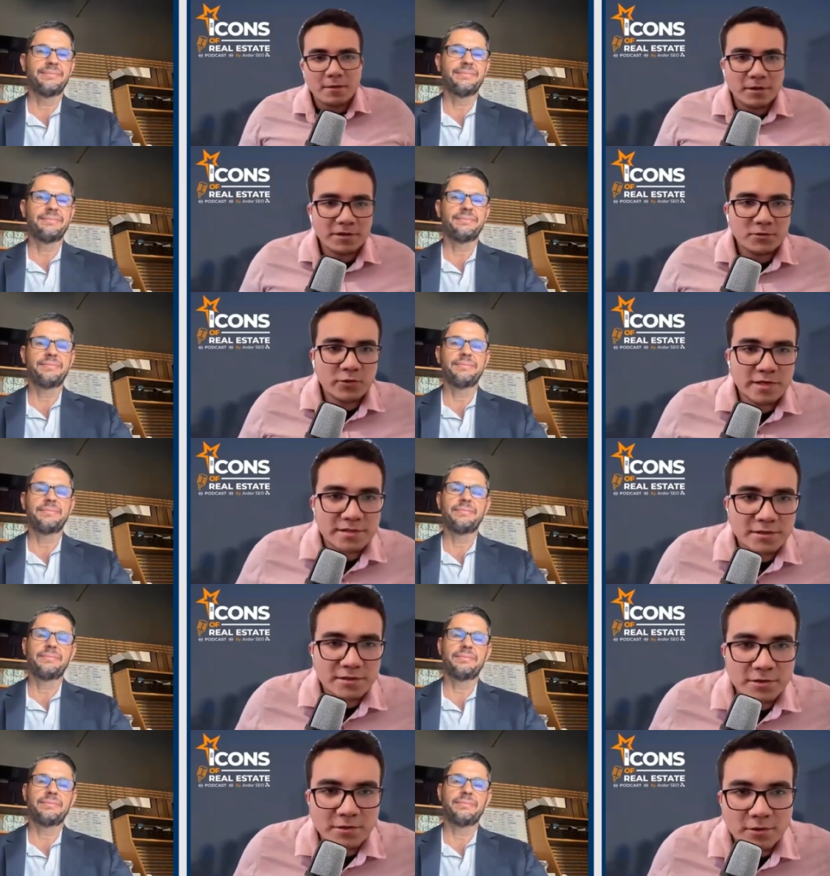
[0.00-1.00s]
Speaker 1: What trends
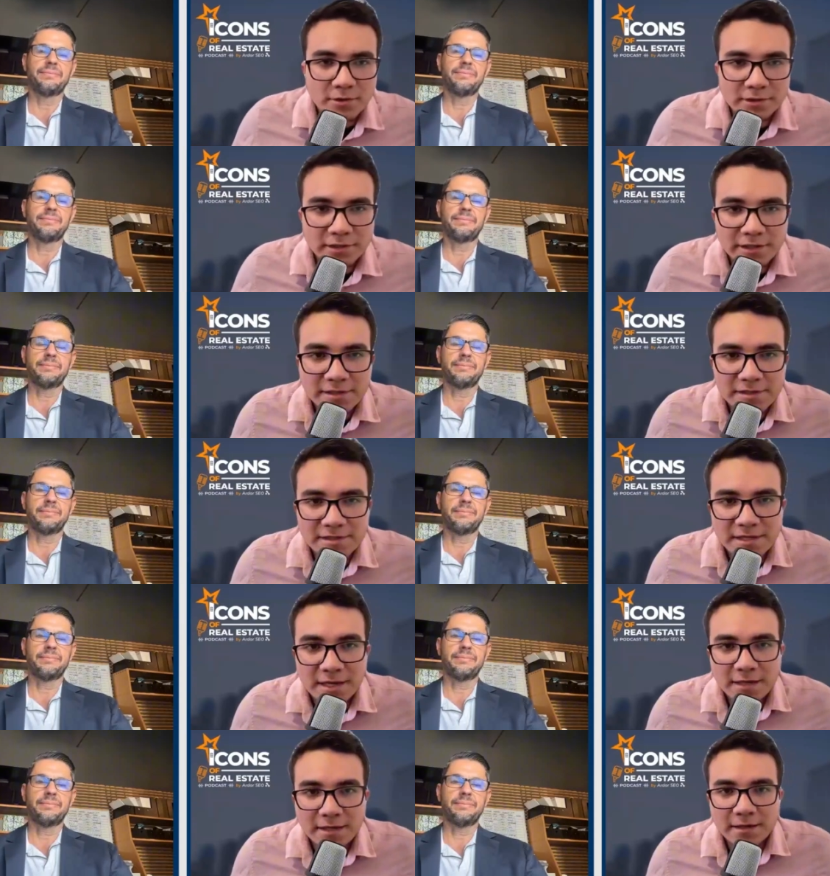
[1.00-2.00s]
are you currently
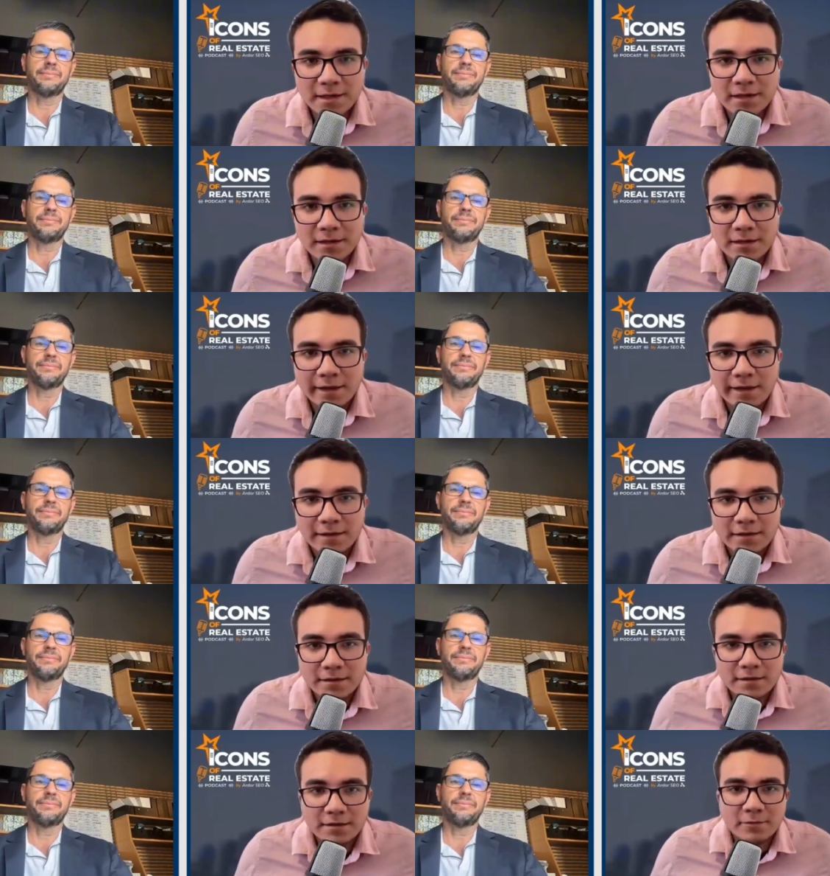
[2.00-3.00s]
seeing in
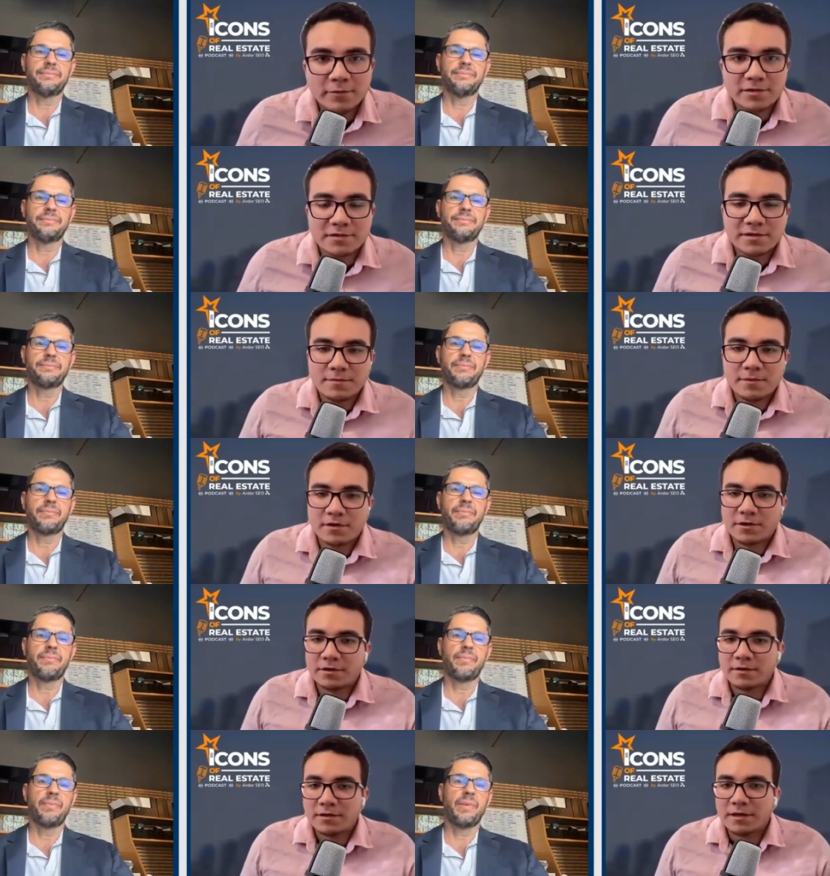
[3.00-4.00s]
LA, in the real estate
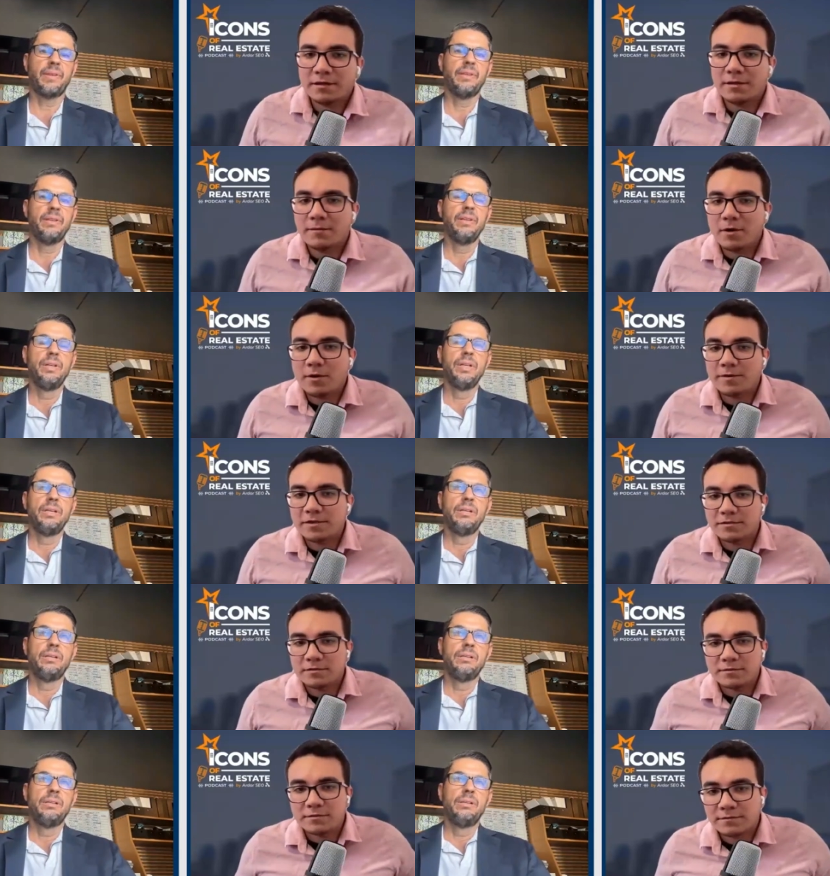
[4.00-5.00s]
market at the
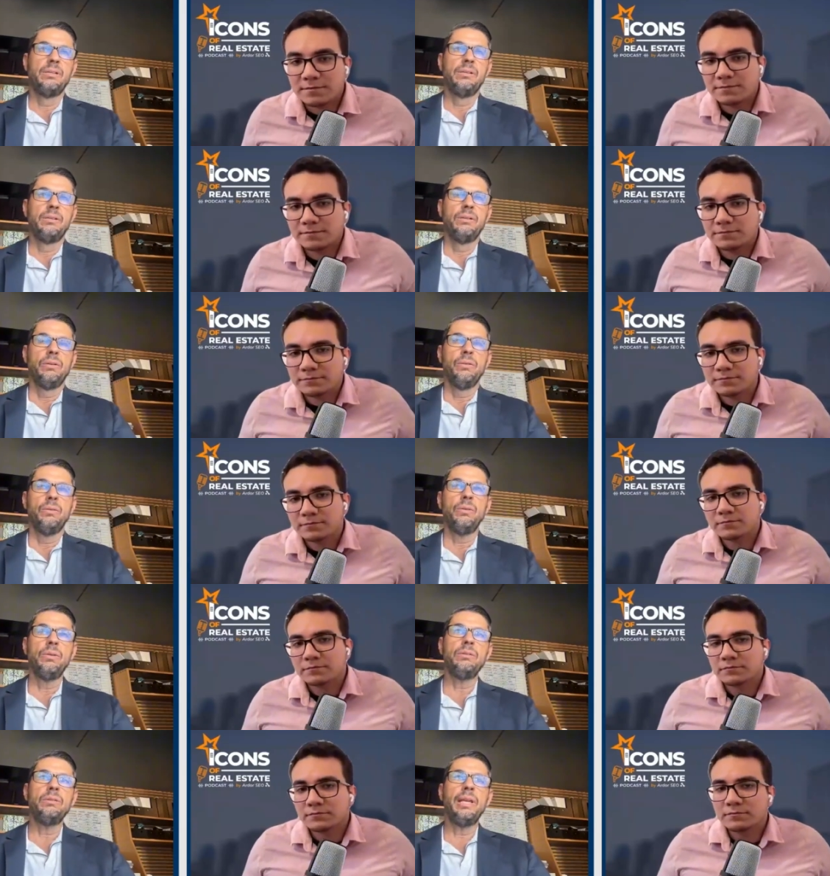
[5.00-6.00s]
moment?
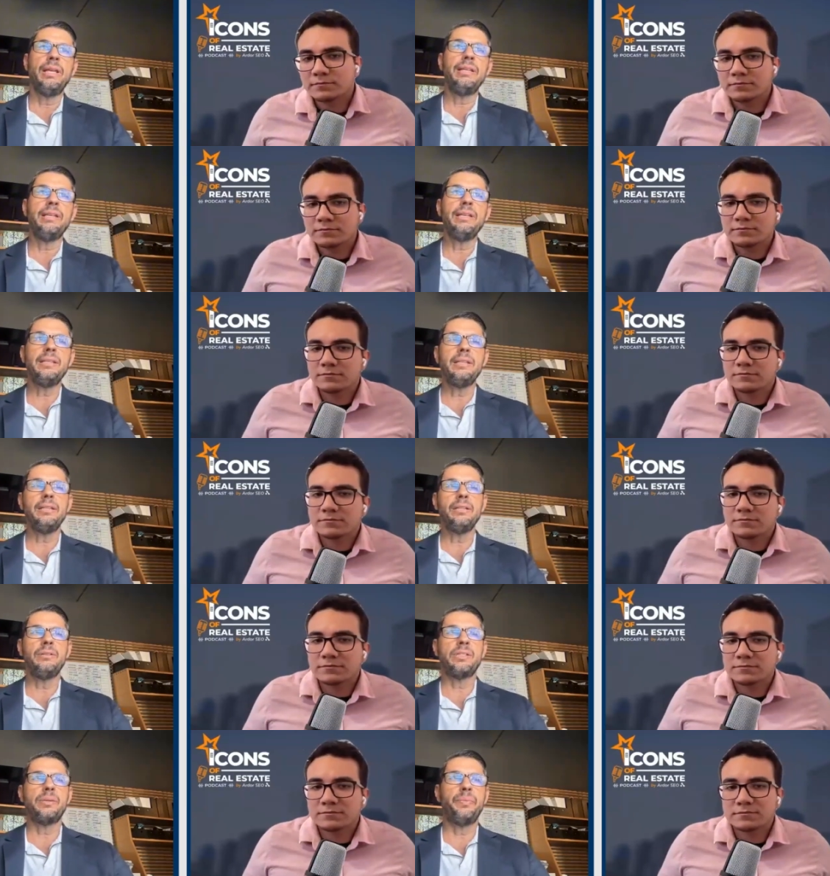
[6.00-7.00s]
Speaker 2: Well, LA, you
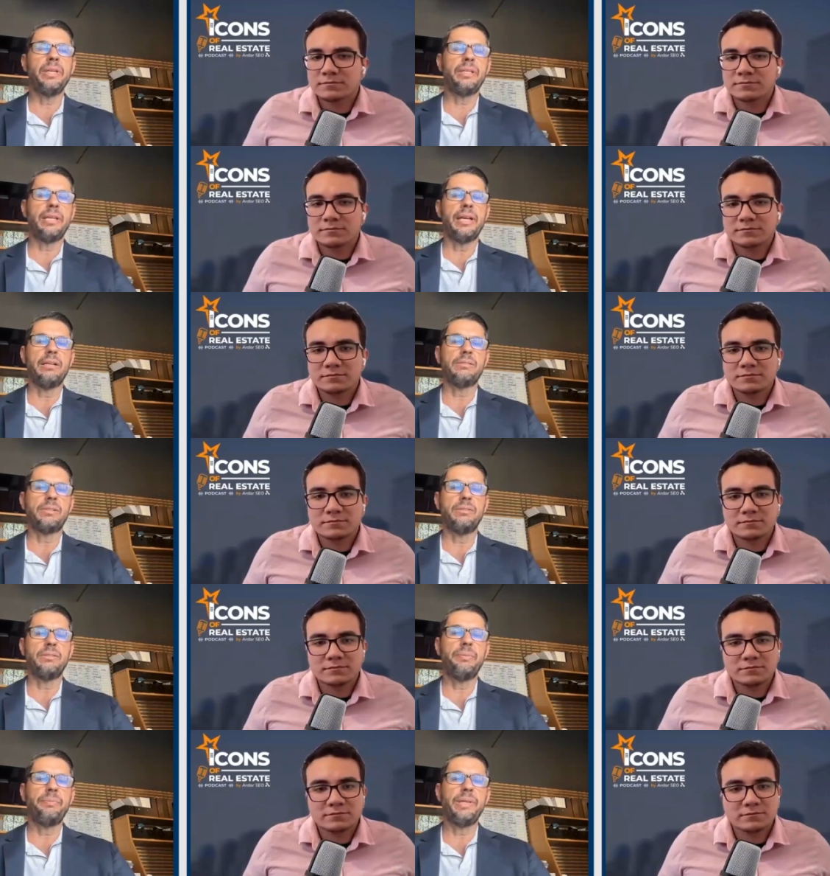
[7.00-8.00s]
know, is a big town, so
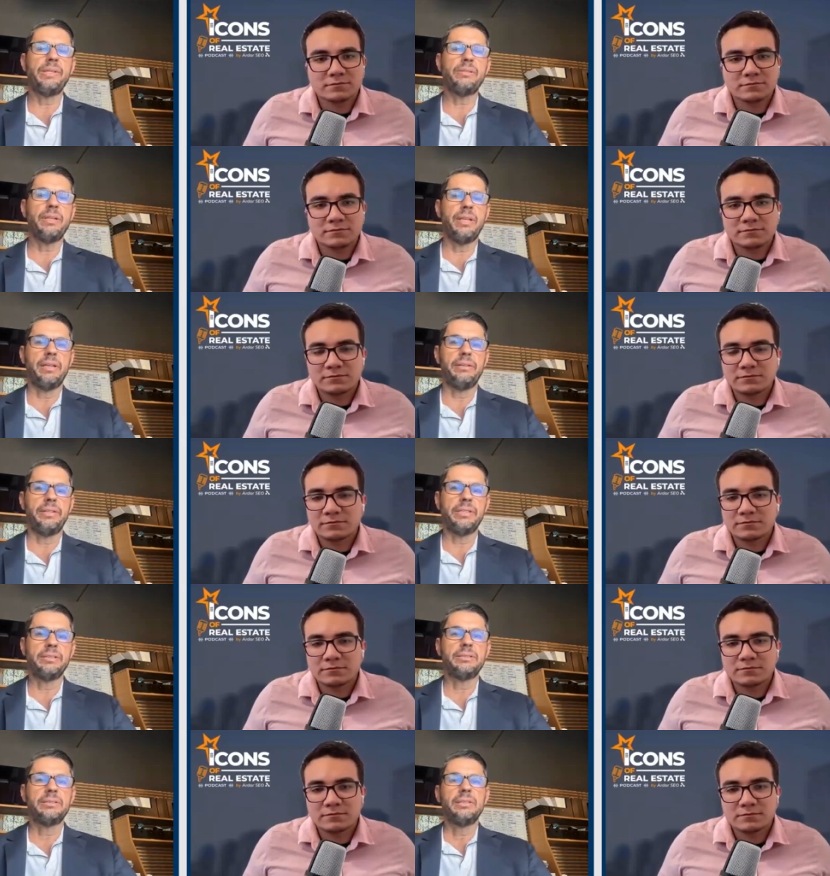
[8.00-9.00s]
it depends on the
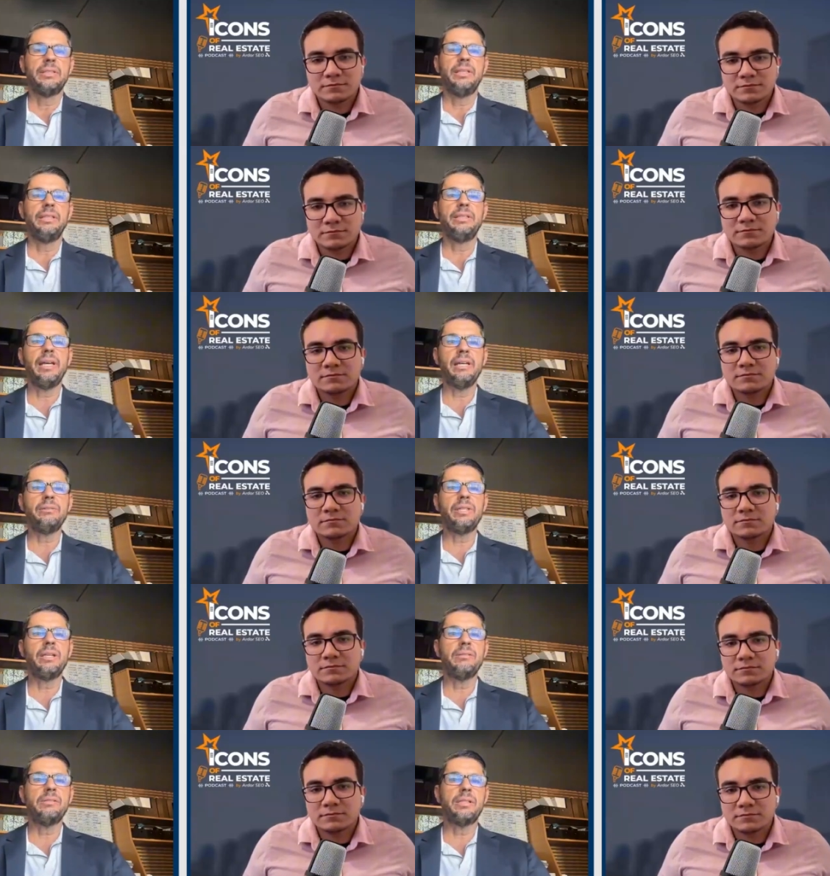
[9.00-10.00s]
area. In
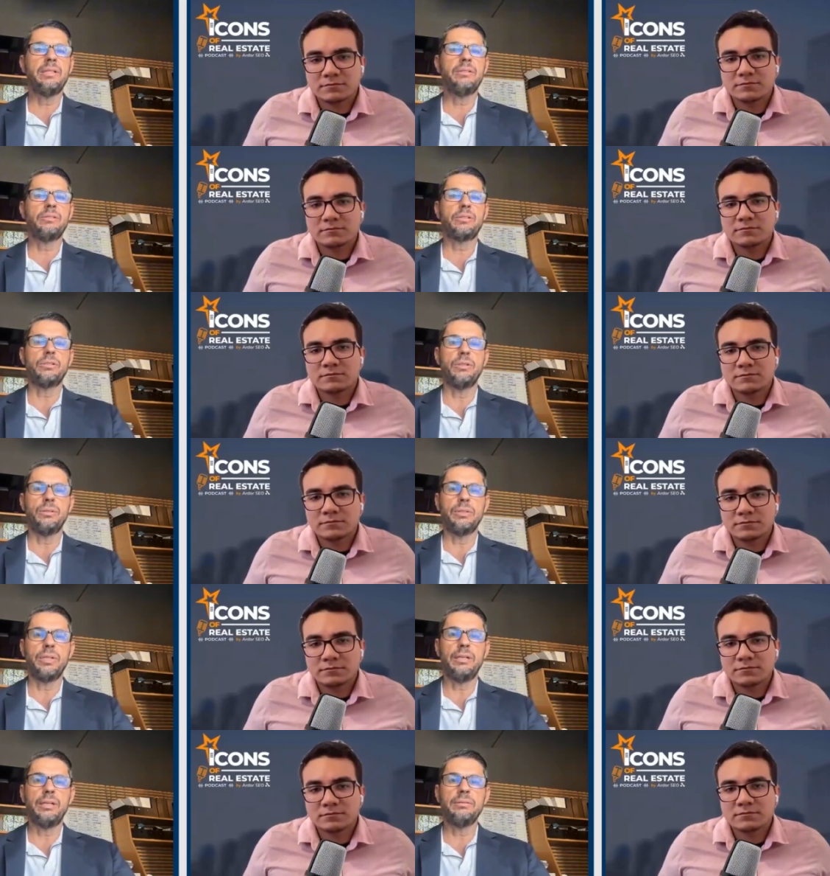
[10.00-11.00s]
downtown, it's a little slow
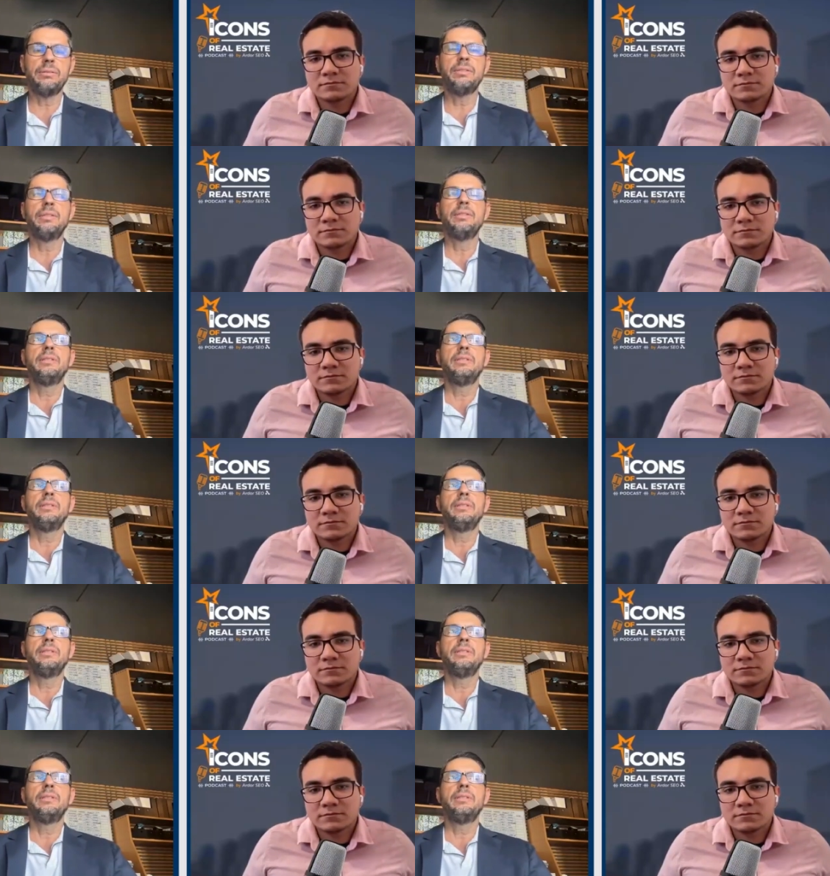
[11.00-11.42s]
now.